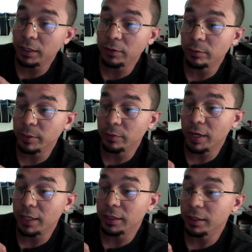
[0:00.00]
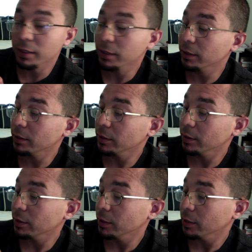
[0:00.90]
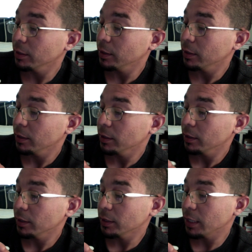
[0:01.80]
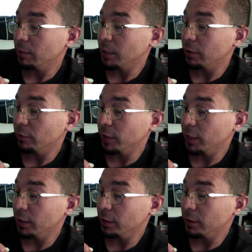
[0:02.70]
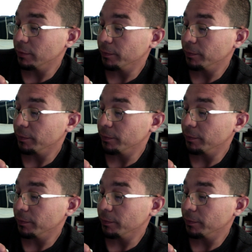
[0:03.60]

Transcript: will be right there. The same thing over here.